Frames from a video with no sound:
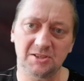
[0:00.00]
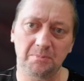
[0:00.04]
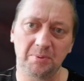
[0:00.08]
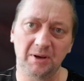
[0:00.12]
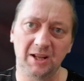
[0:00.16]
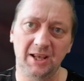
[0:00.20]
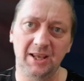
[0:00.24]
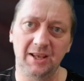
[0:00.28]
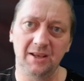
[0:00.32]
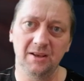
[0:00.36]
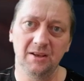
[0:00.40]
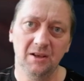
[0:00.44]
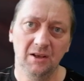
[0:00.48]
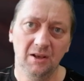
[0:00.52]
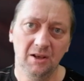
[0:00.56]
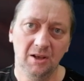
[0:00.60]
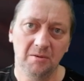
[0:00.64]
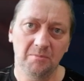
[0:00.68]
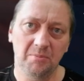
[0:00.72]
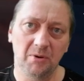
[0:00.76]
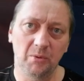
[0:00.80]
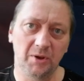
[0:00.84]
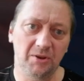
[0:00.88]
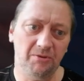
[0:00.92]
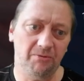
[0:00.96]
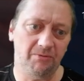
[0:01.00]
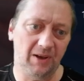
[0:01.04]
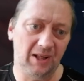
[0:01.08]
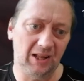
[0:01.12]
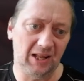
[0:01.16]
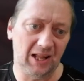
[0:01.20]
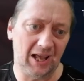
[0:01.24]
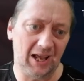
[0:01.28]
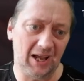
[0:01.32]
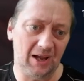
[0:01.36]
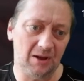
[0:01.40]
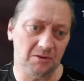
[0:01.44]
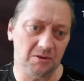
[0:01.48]
chest plate. But with
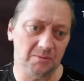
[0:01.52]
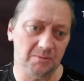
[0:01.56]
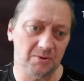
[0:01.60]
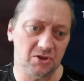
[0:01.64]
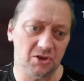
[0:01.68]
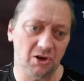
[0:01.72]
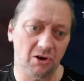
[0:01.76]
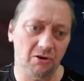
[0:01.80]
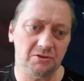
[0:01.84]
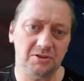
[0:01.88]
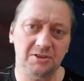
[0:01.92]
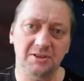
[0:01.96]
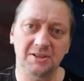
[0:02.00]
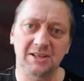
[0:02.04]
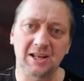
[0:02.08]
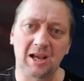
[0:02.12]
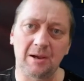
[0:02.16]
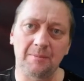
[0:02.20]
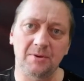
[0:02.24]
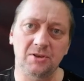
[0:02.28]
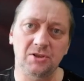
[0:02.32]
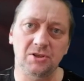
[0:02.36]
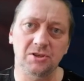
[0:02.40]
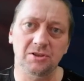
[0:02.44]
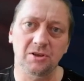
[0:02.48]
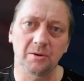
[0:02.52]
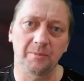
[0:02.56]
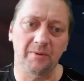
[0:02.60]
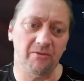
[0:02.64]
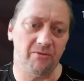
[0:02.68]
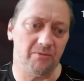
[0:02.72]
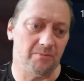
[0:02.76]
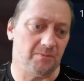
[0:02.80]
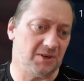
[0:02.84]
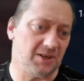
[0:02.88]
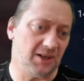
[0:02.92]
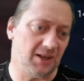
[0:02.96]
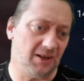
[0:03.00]
Fellhound, the majority of the damage is
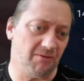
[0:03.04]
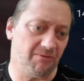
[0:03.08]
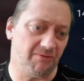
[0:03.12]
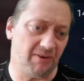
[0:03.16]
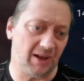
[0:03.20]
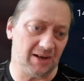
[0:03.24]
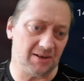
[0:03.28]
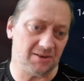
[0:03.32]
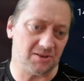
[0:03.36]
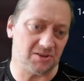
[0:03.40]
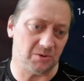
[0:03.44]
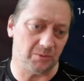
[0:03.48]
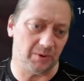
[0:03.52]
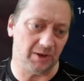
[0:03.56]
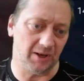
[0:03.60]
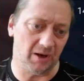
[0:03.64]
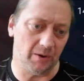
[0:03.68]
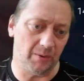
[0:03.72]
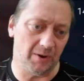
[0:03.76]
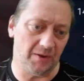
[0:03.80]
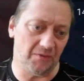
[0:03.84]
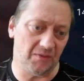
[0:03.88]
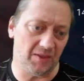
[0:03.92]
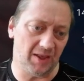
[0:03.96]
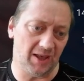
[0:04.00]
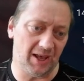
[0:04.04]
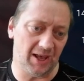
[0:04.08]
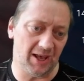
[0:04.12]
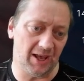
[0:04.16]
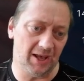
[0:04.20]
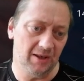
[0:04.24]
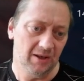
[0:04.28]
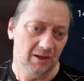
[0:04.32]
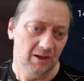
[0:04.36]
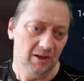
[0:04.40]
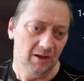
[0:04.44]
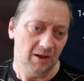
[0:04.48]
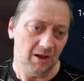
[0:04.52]
coming from defense, so we go in
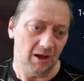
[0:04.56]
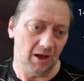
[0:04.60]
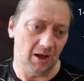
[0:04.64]
there.